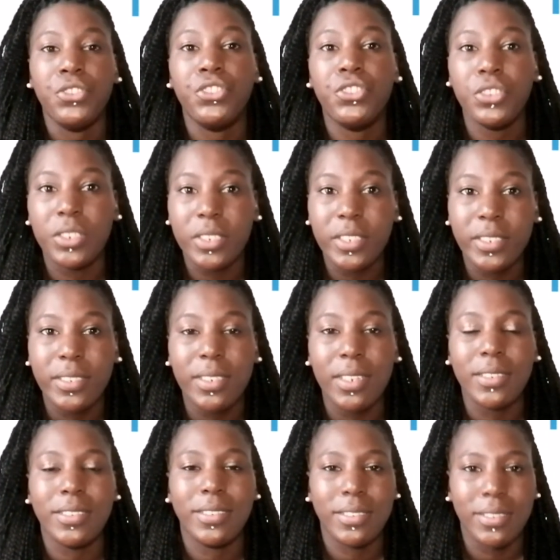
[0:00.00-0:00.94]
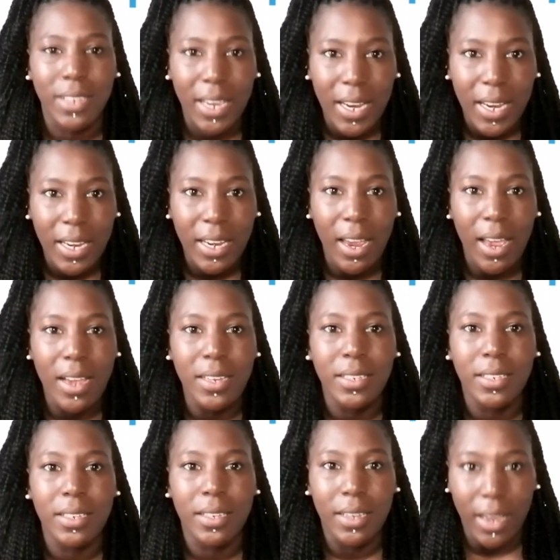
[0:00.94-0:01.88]
Just say
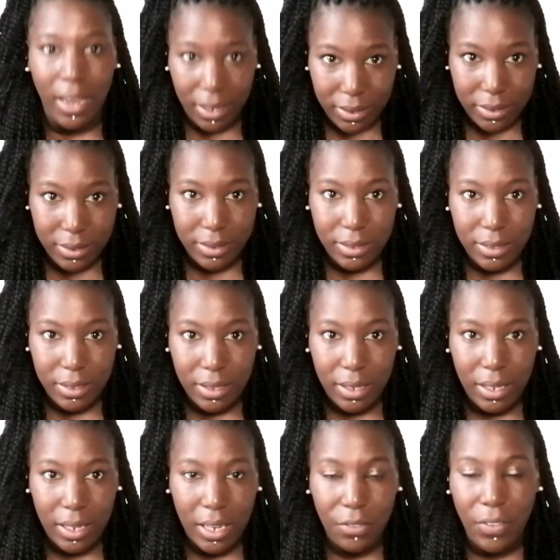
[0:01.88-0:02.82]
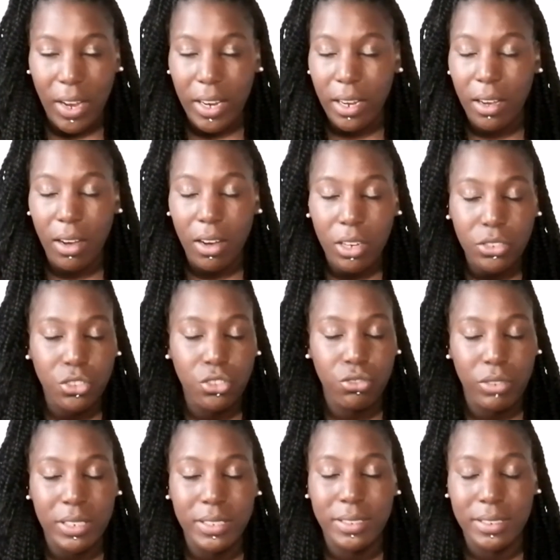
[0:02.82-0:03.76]
yes. If I can't
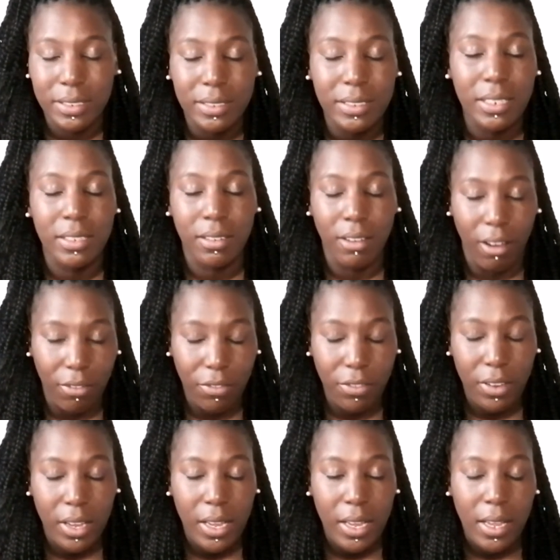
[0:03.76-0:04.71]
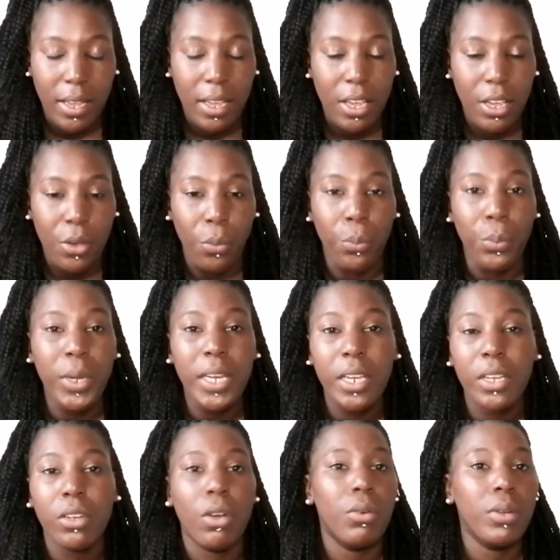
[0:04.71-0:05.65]
stress this enough, we
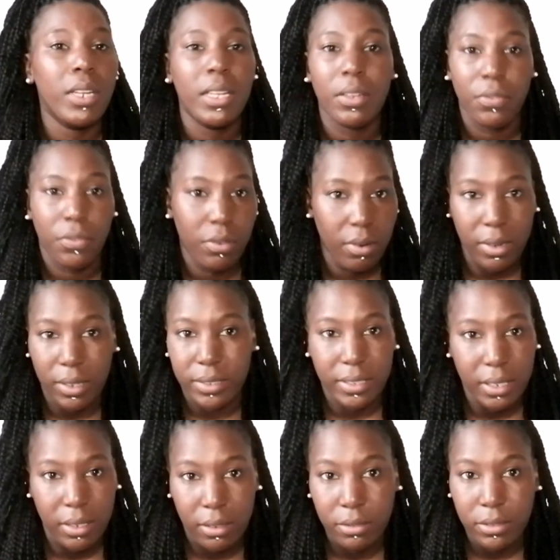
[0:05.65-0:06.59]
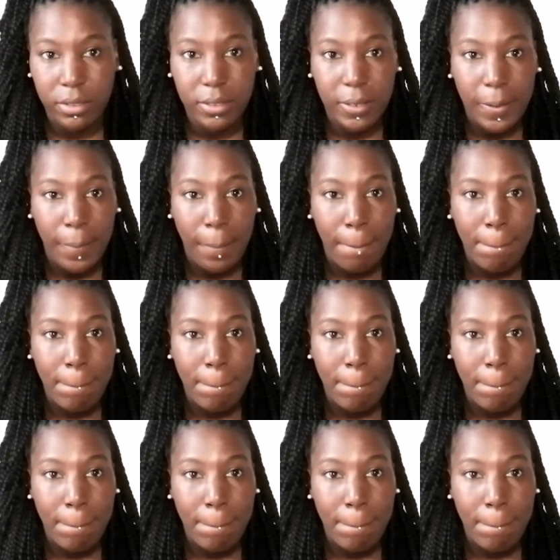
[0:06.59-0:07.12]
can only live for ourselves.